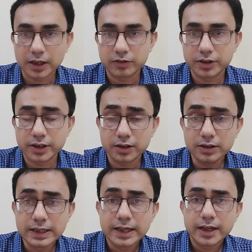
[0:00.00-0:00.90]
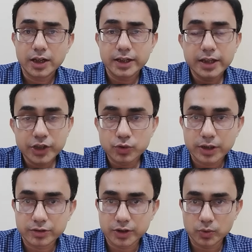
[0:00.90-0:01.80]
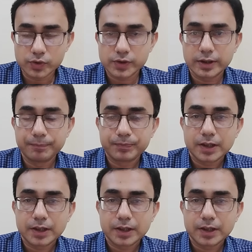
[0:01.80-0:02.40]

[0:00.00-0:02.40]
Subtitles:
covered in an introductory course.